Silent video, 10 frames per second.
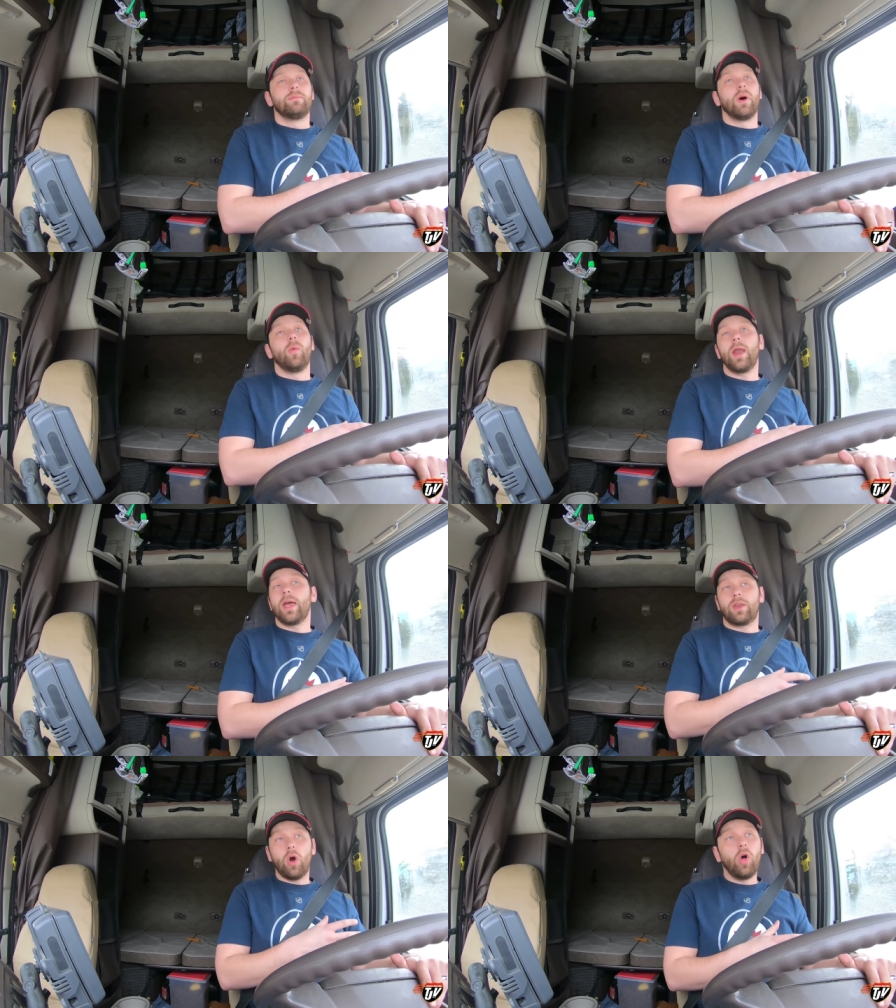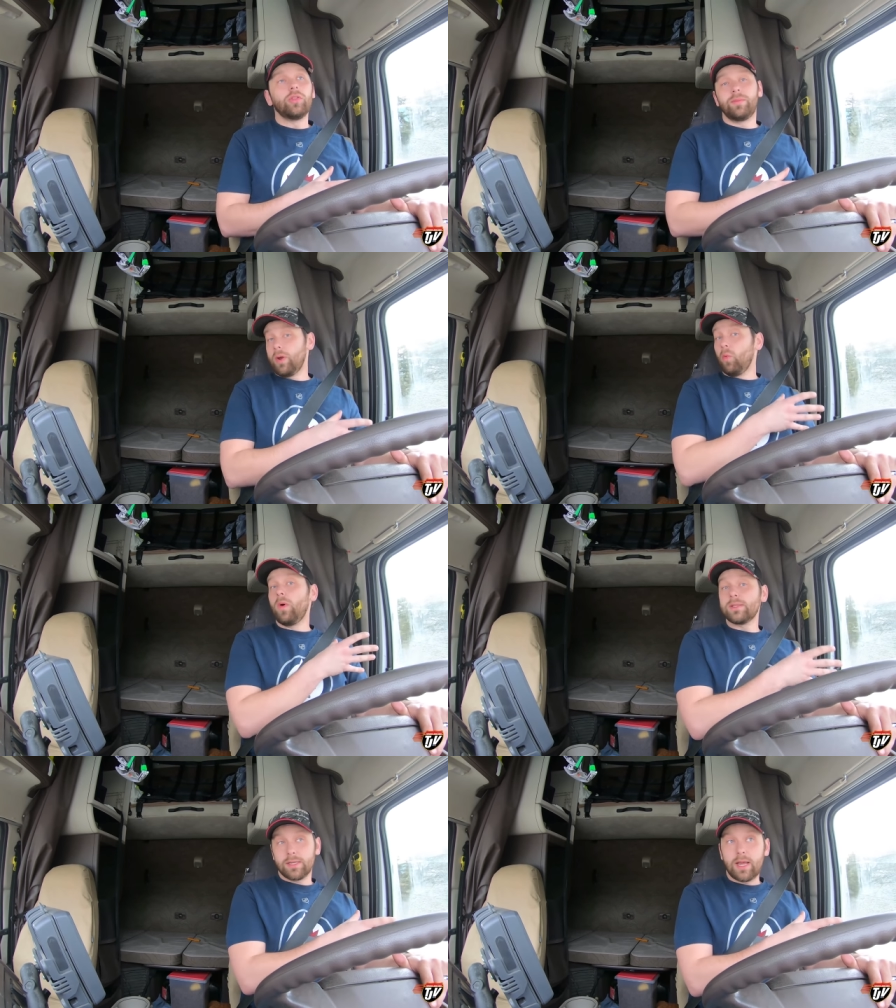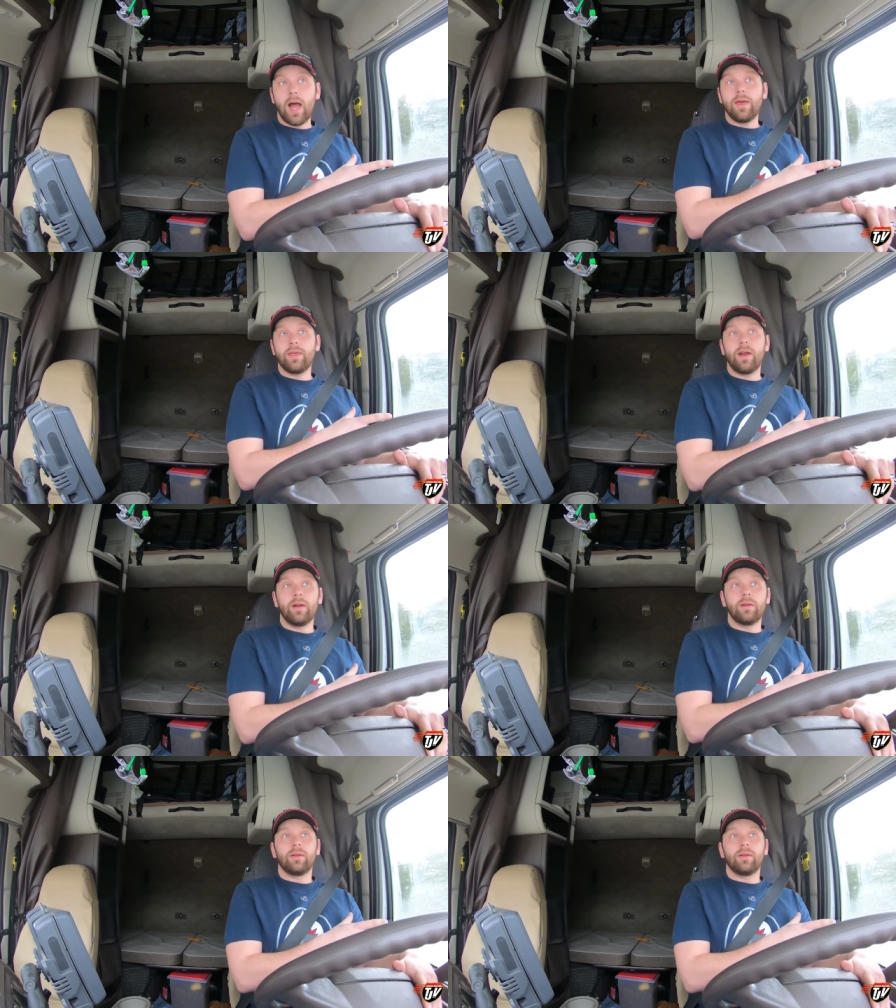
But when I had called them, there was a guy there.